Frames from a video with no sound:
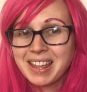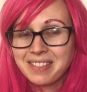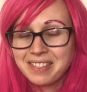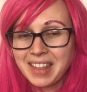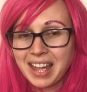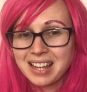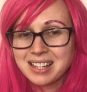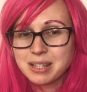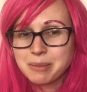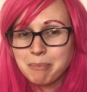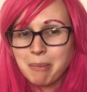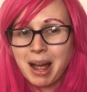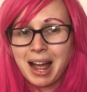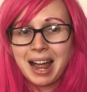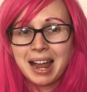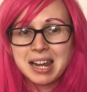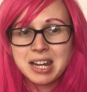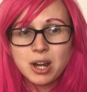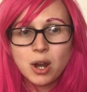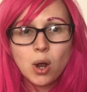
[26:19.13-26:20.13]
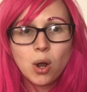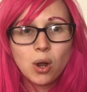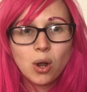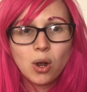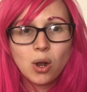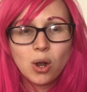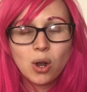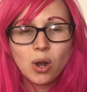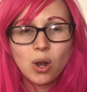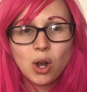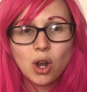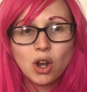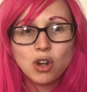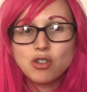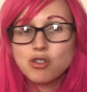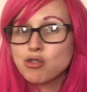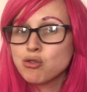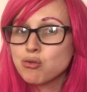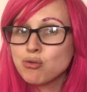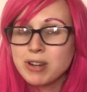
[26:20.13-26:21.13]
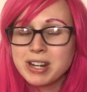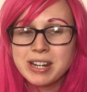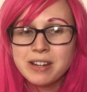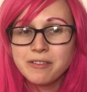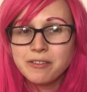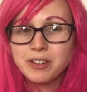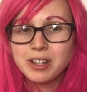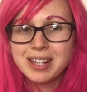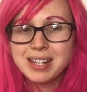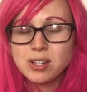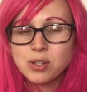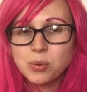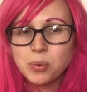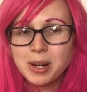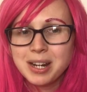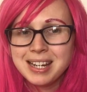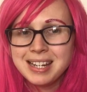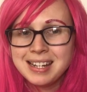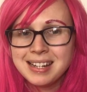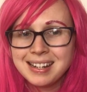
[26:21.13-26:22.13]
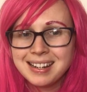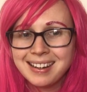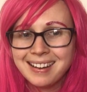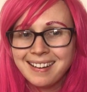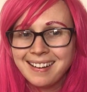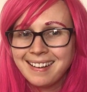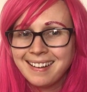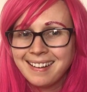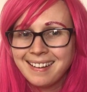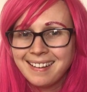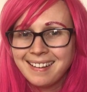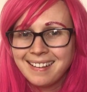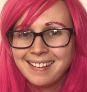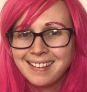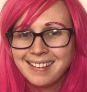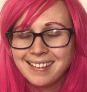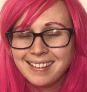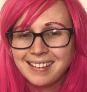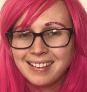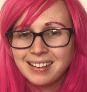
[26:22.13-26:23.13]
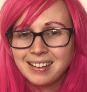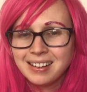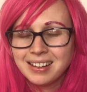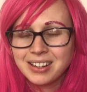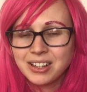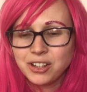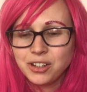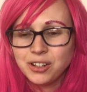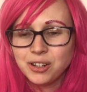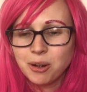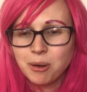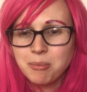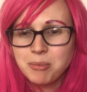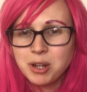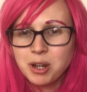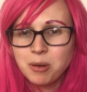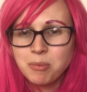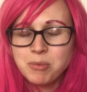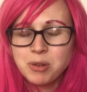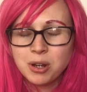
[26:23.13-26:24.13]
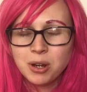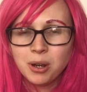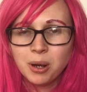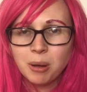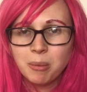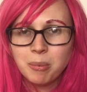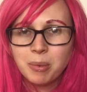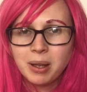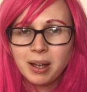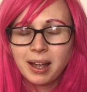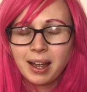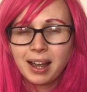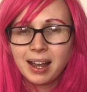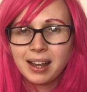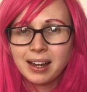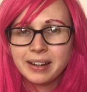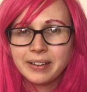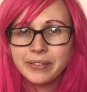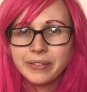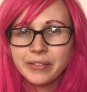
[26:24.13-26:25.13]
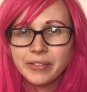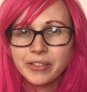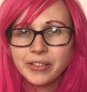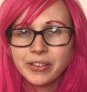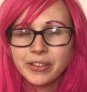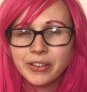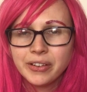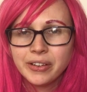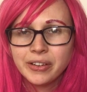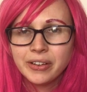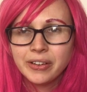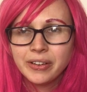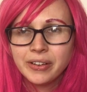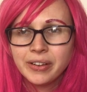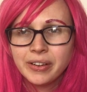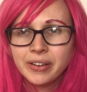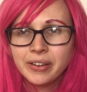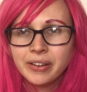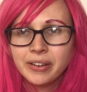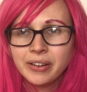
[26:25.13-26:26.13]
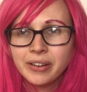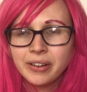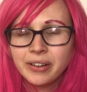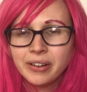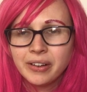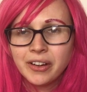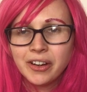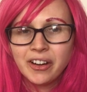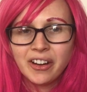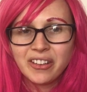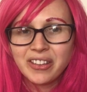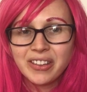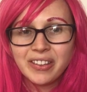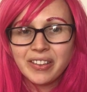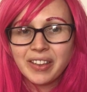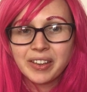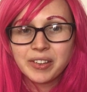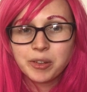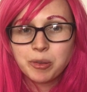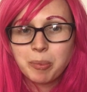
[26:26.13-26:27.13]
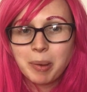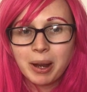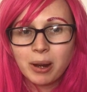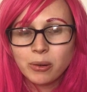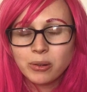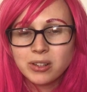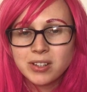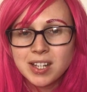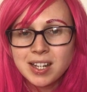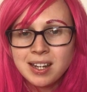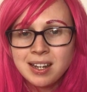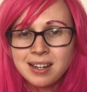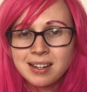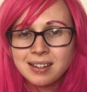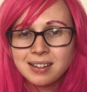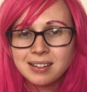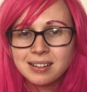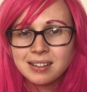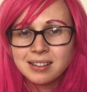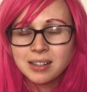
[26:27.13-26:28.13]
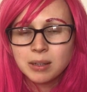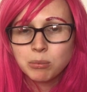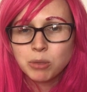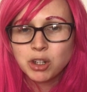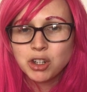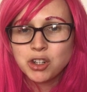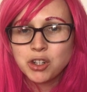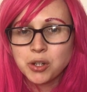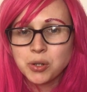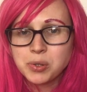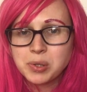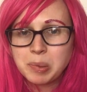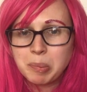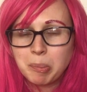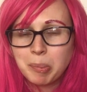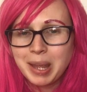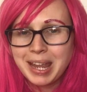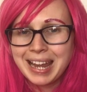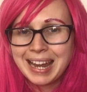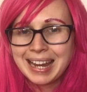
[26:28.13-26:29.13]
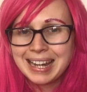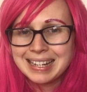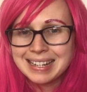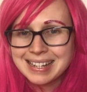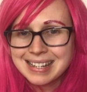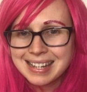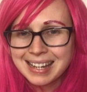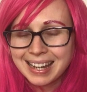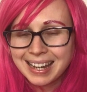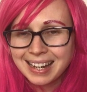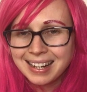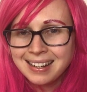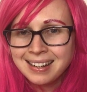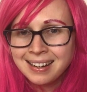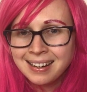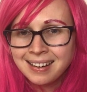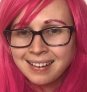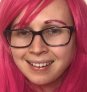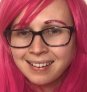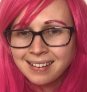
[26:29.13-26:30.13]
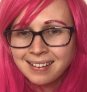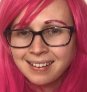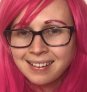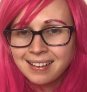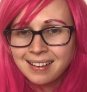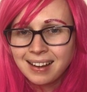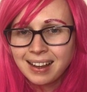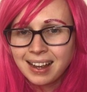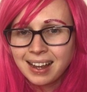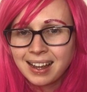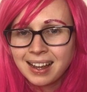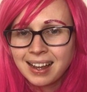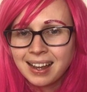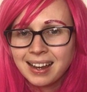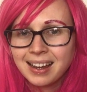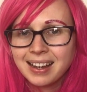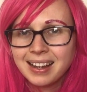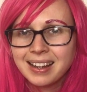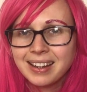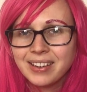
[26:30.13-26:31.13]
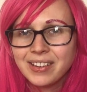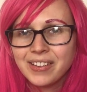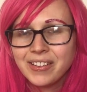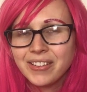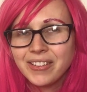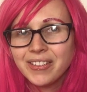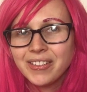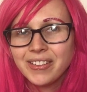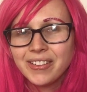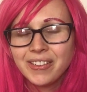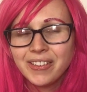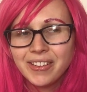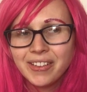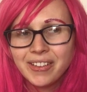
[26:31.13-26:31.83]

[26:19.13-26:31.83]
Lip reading: That's my treat for this week. Yum, yum, yum. And I think that's about it. I'm going to do some painting and